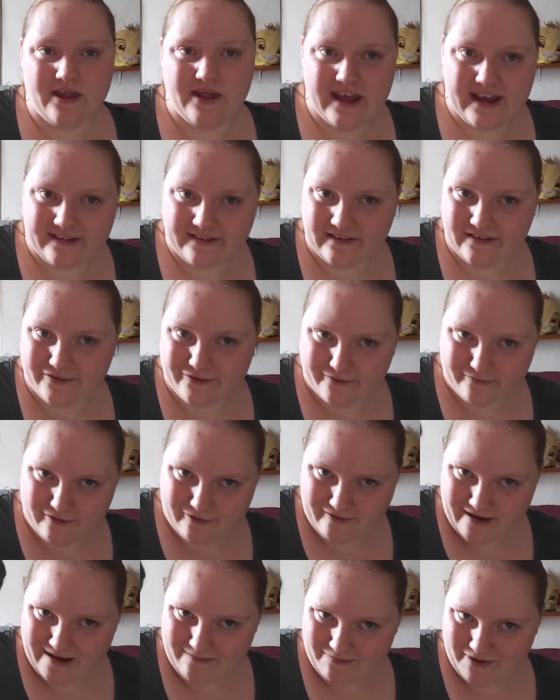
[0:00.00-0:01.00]
This is from
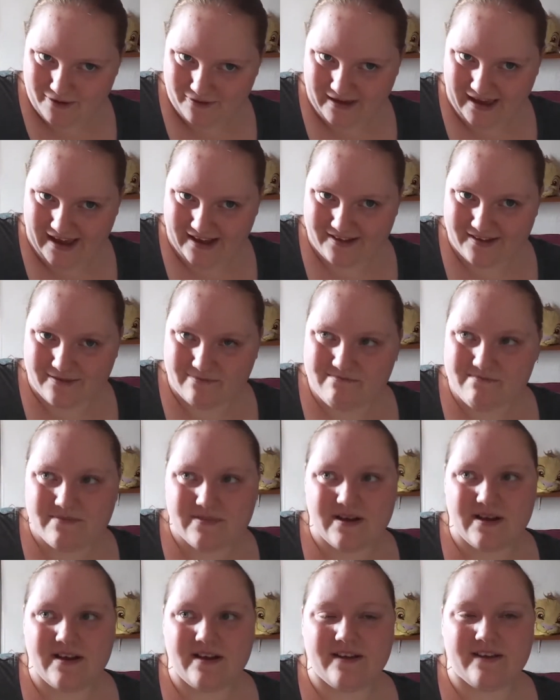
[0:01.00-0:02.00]
the Rainbow Kit.
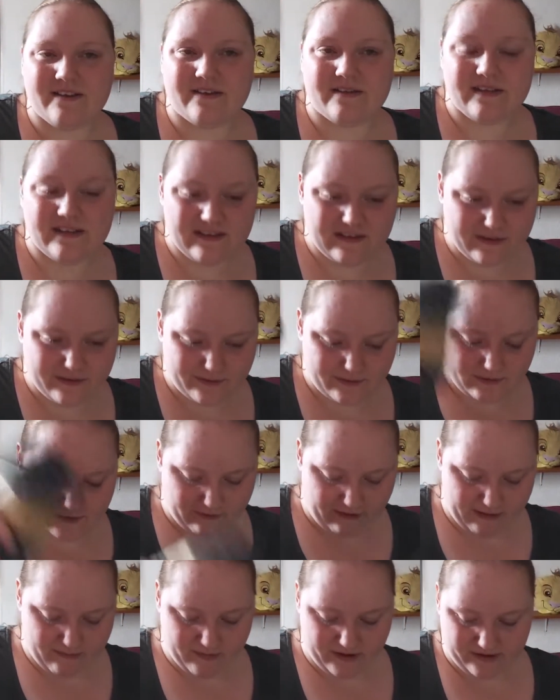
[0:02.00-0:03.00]
So this is from
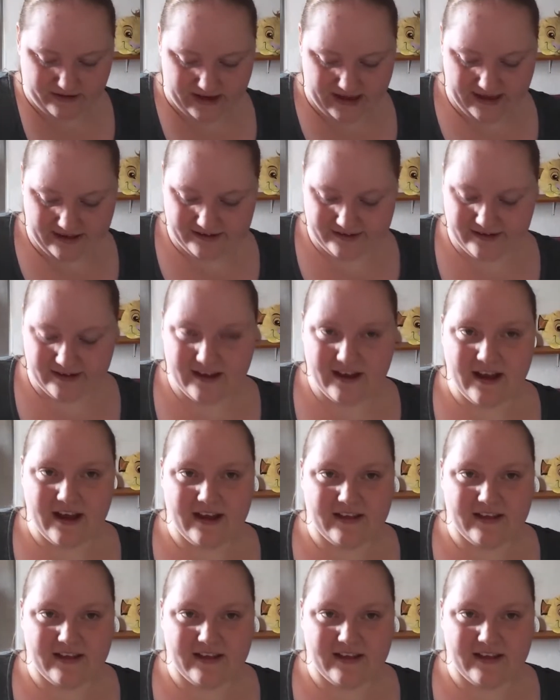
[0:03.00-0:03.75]
the Rainbow Kit.